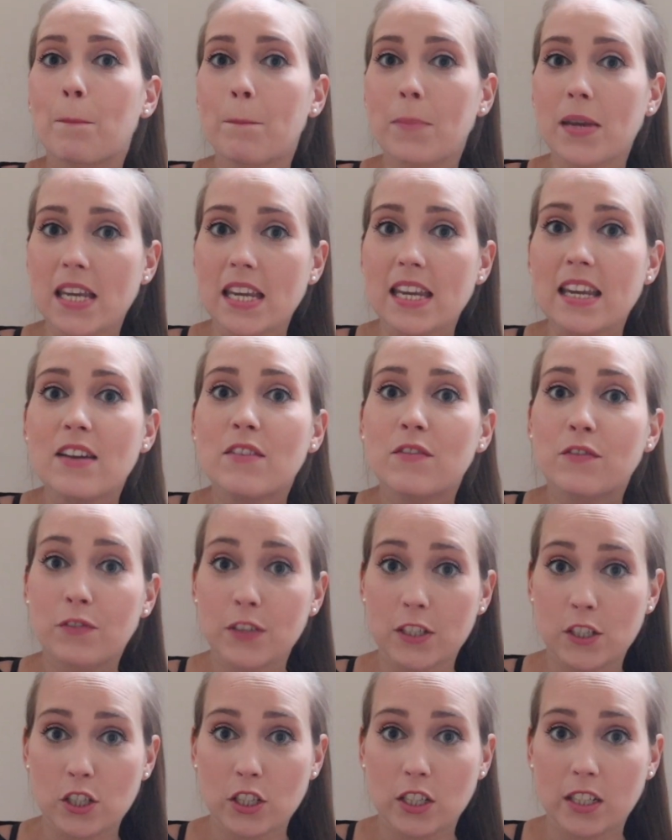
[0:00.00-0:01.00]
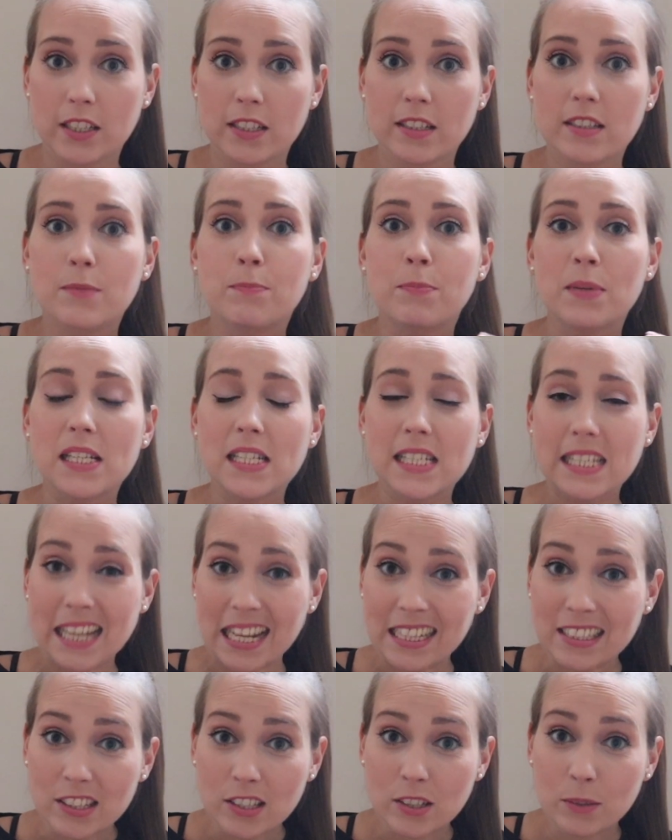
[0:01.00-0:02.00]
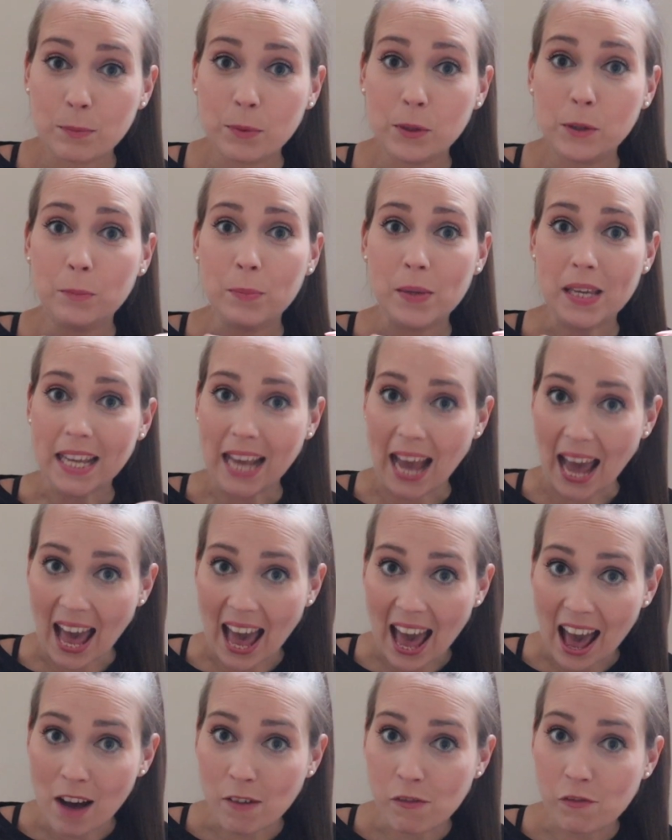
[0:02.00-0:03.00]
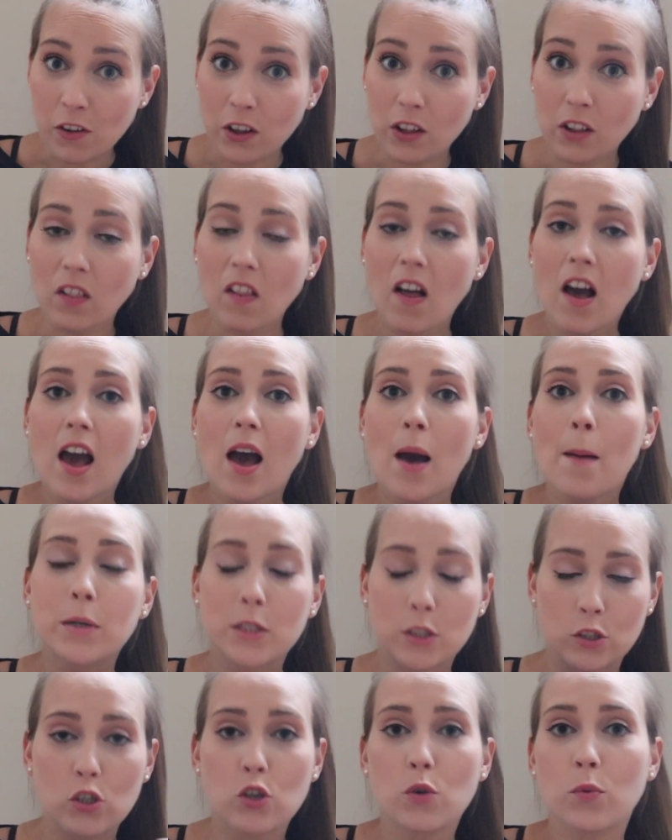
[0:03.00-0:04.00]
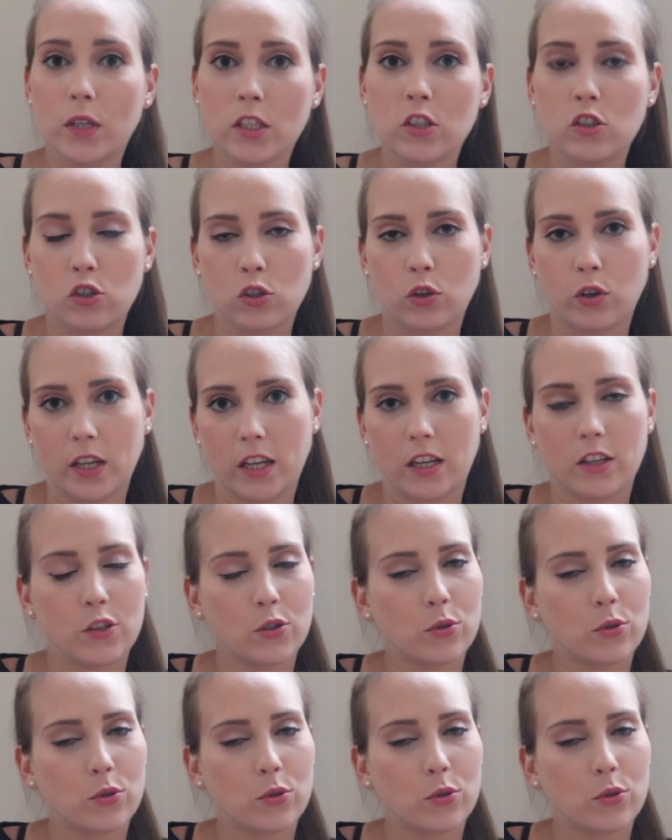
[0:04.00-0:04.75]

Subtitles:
be vigilant, be sensible, be careful, but do enjoy it.